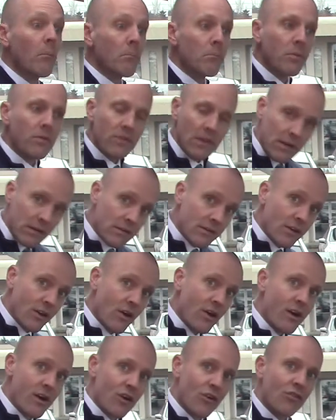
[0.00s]
but the
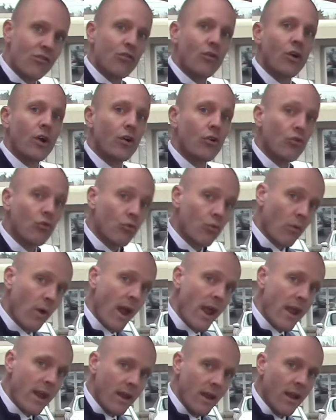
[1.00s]
interiors look
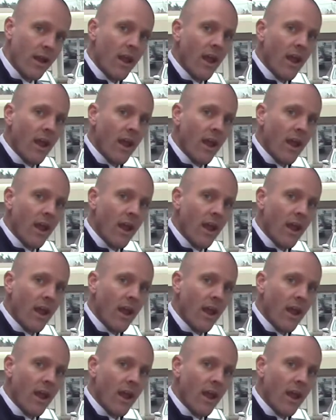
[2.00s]
great.